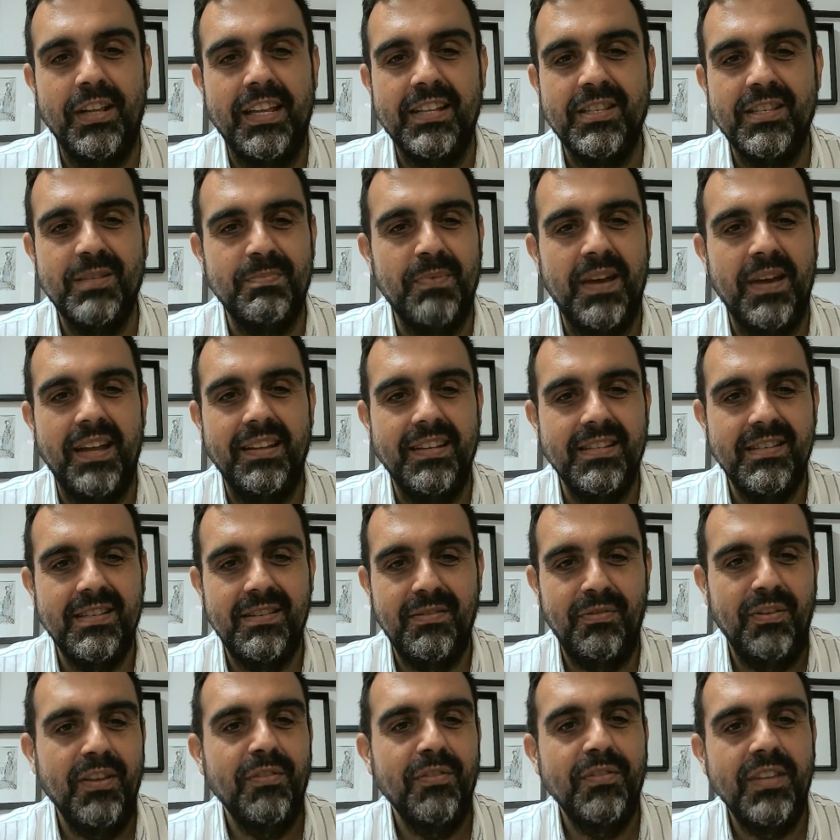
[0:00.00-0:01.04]
and Spain is
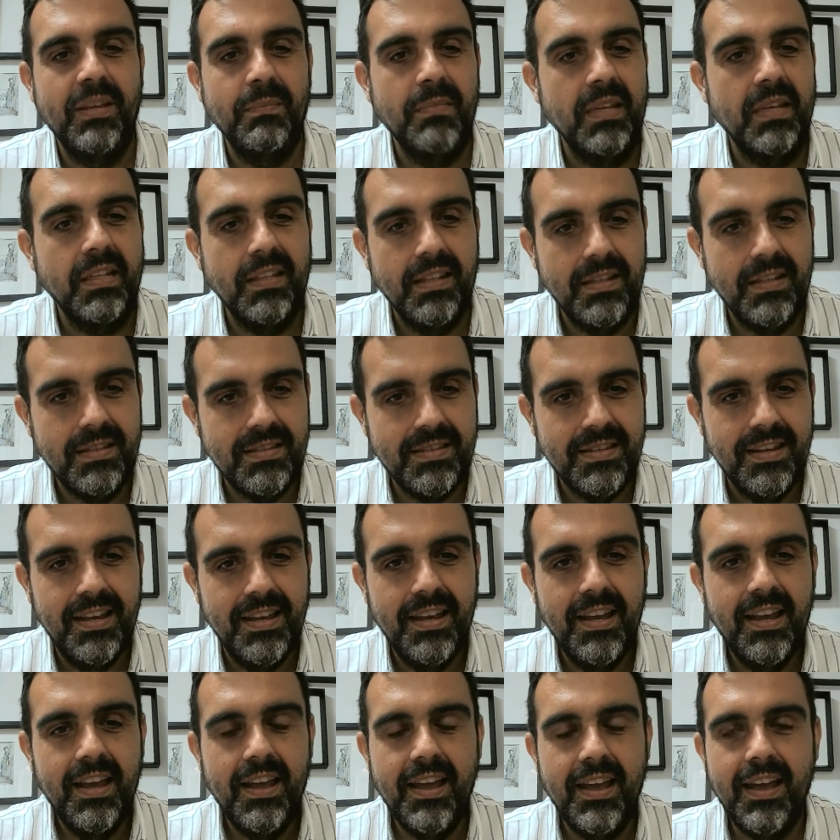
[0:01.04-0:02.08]
50 minutes
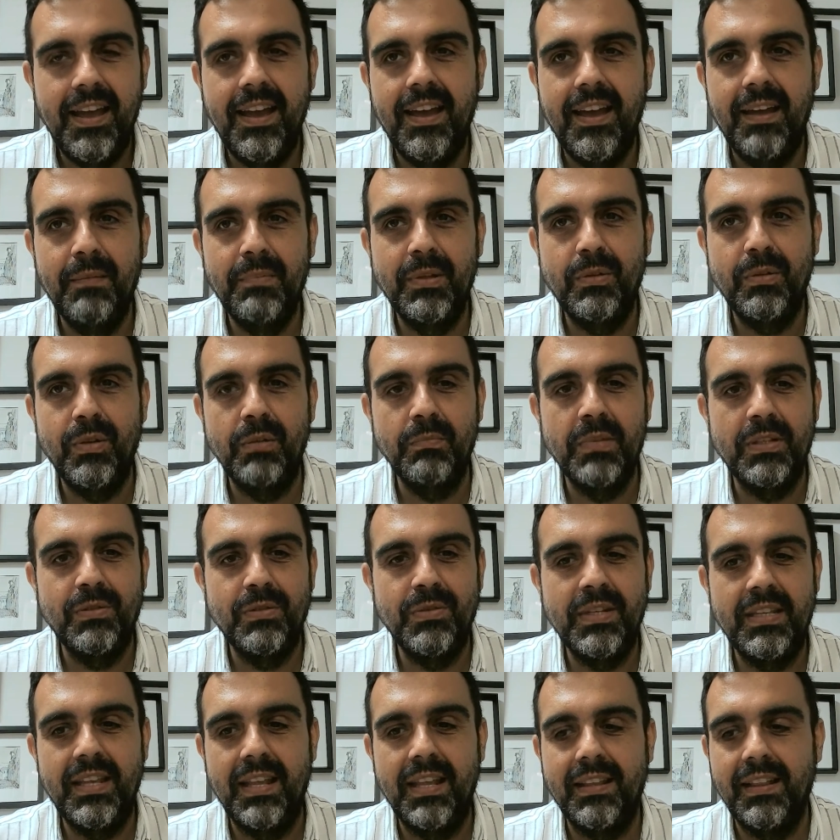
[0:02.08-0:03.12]
uh, between
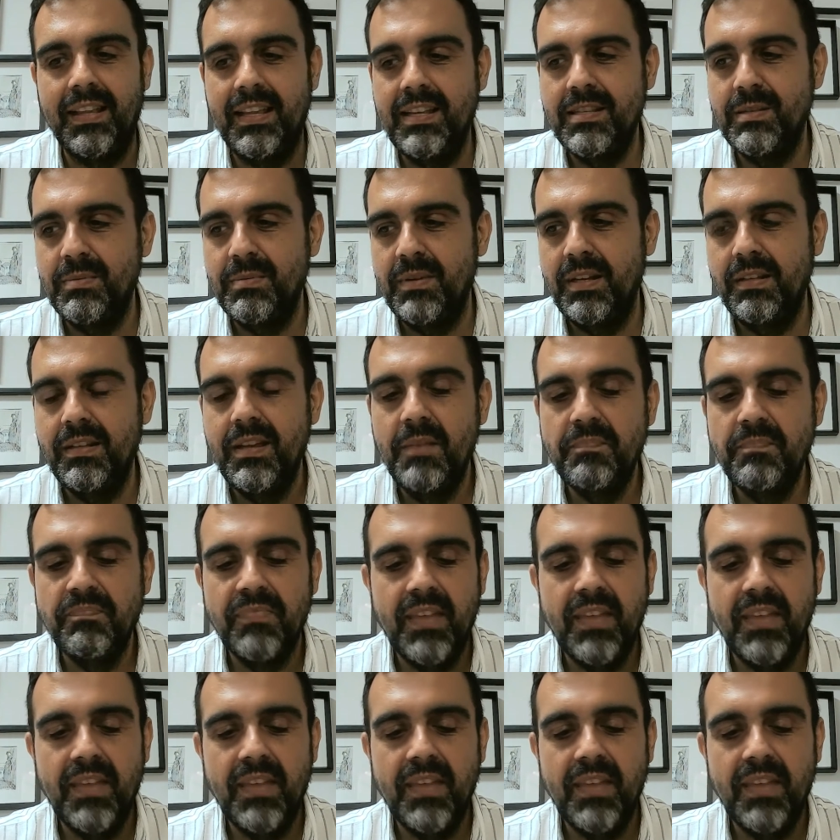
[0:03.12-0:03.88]
Madrid and Lisbon.